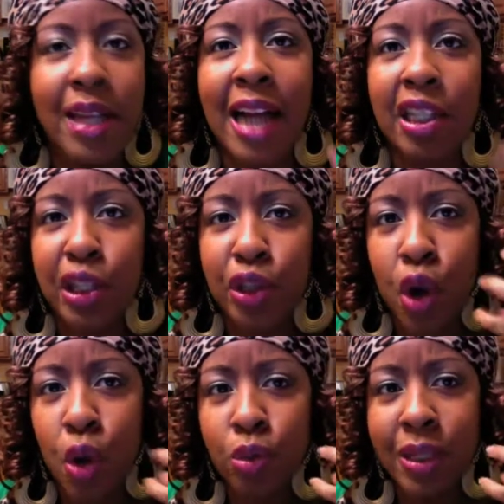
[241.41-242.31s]
It actually
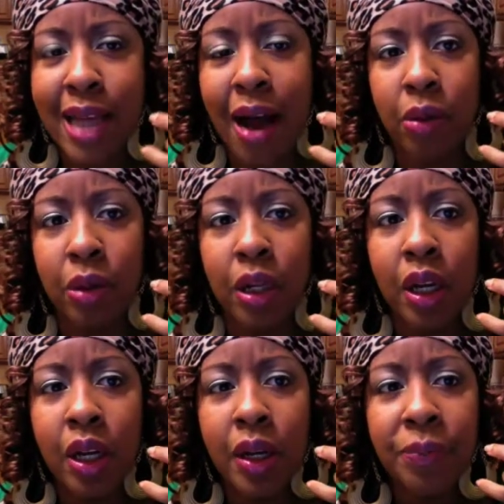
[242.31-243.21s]
toned down,
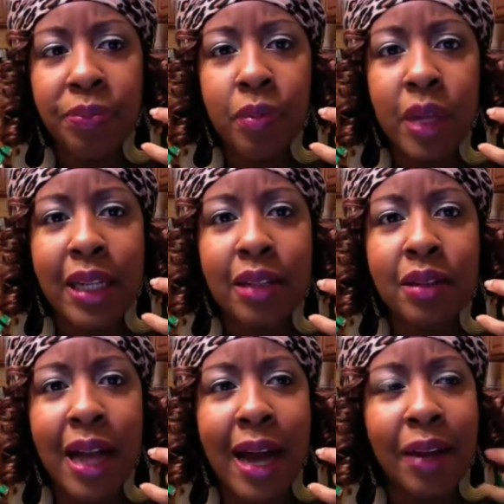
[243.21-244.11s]

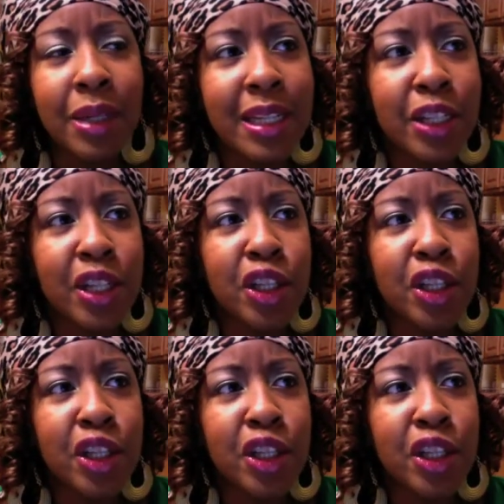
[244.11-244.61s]
I don't want to say,